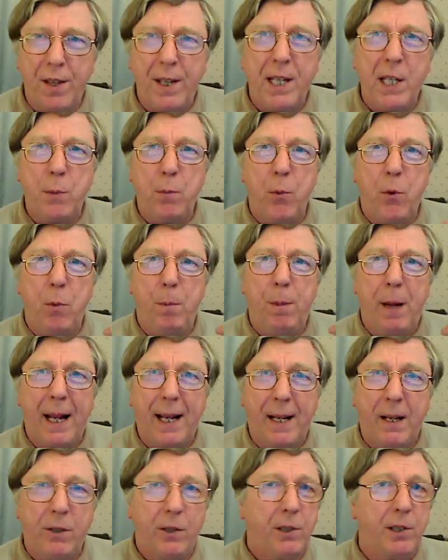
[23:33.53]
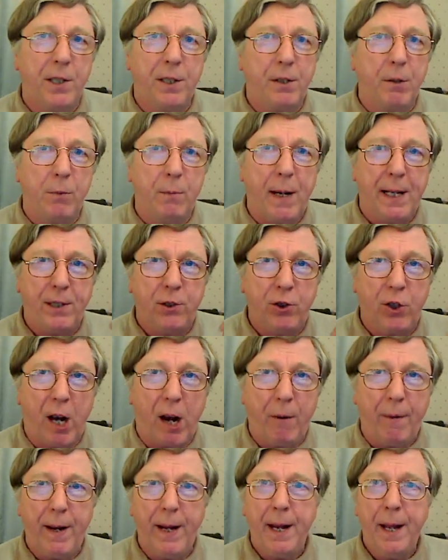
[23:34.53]
like it's more blackcurranty than red
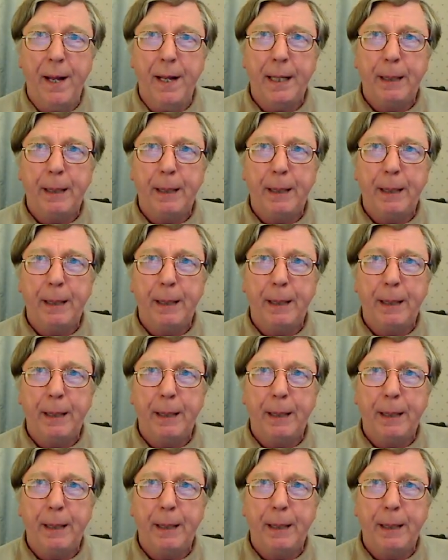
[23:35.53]
cherry.